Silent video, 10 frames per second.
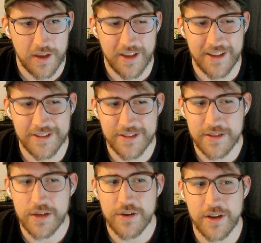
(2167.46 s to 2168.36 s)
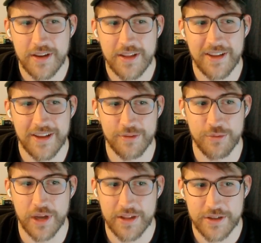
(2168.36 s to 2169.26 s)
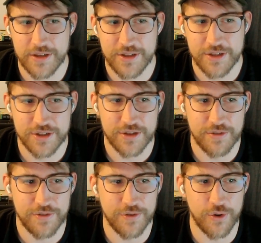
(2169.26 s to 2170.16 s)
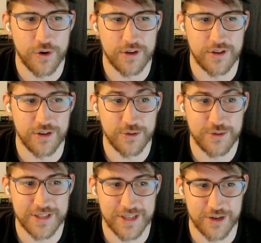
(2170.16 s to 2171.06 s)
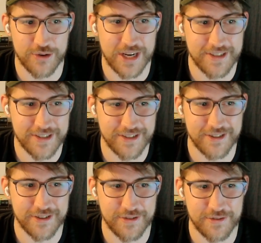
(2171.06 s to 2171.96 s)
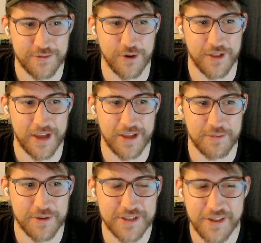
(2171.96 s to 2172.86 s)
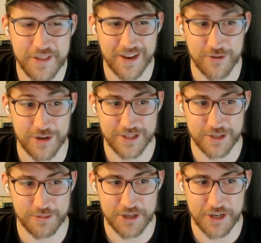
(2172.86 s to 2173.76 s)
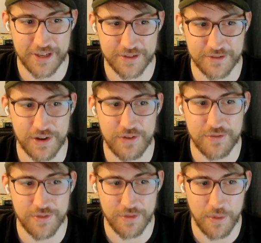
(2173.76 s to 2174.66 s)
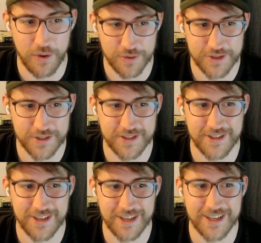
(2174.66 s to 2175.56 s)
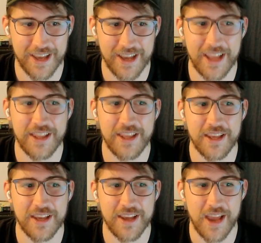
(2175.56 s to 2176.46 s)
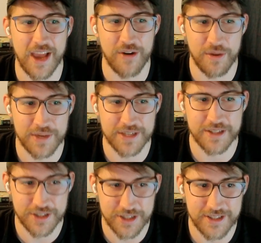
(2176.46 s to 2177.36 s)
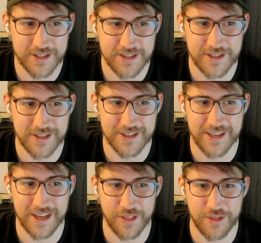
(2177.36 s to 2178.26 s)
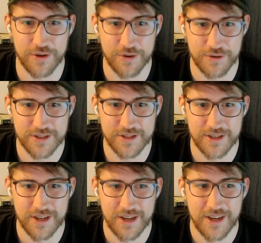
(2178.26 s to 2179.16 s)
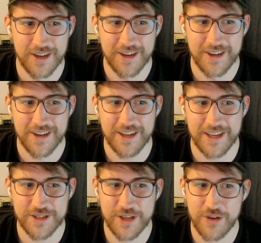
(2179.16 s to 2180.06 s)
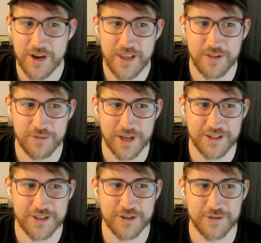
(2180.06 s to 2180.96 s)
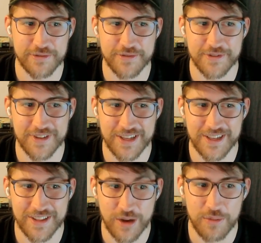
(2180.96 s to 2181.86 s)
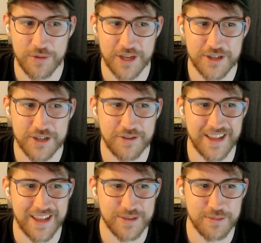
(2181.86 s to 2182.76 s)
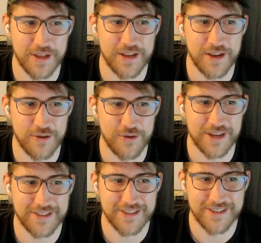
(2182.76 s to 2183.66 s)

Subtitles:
Is there any advantage for using Rust for that? Because I think Rust especially is very verbose in any error messages it throws. Is there any advantage of in the combination of explain and Rust?